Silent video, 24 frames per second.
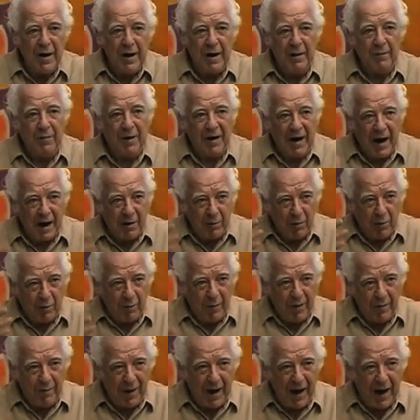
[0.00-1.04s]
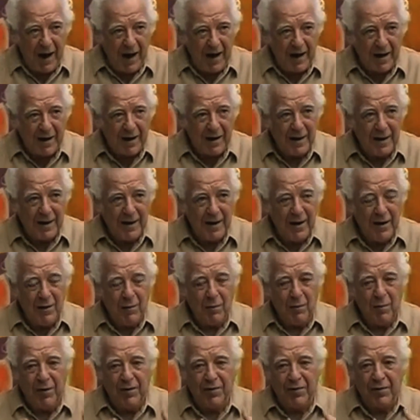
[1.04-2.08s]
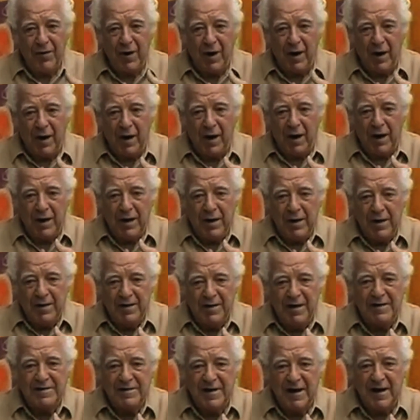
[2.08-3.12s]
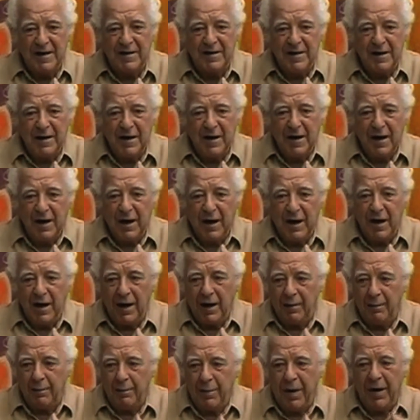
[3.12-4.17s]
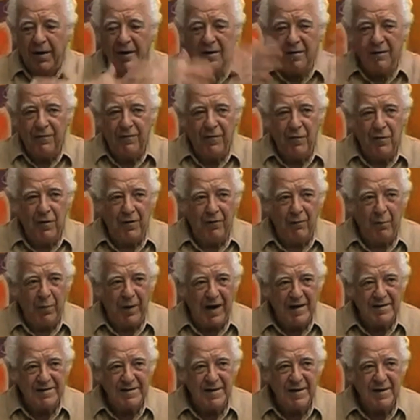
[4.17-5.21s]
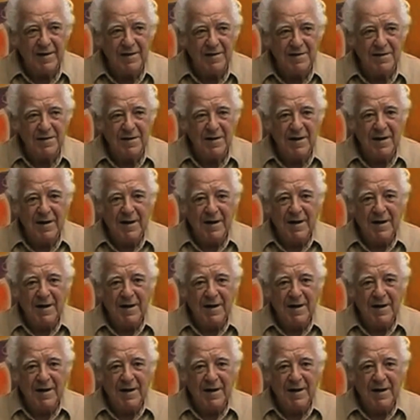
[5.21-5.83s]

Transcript: but I will be back with, they said, a bucket full of blessings.